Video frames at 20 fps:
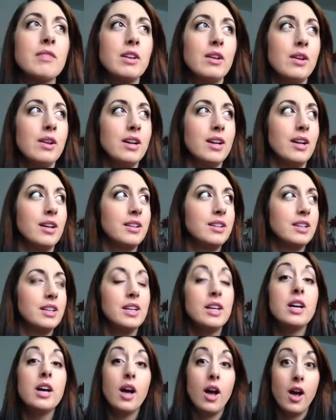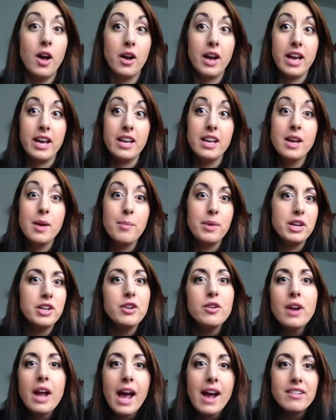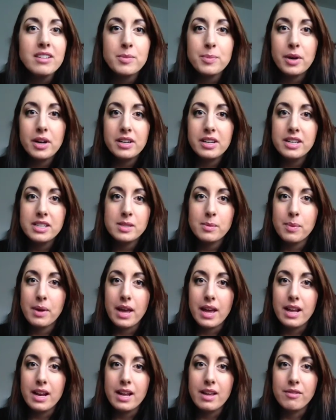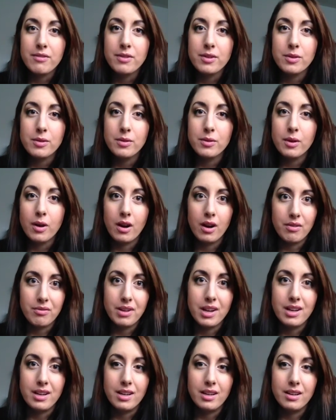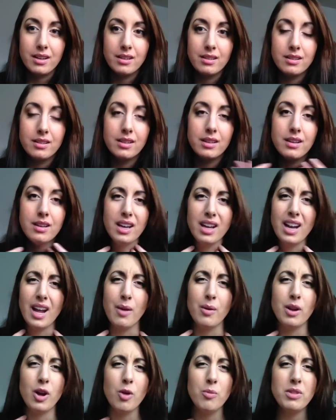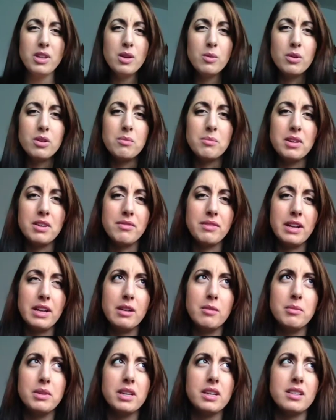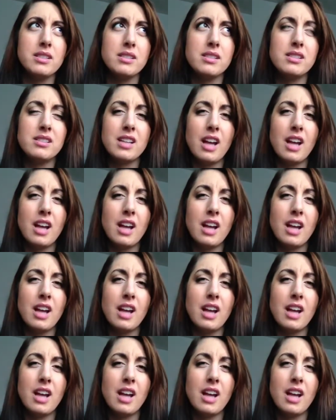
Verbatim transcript: Ah, Okay, but you don't have to participate if you are offended. And I would hope that you wouldn't be offended because it's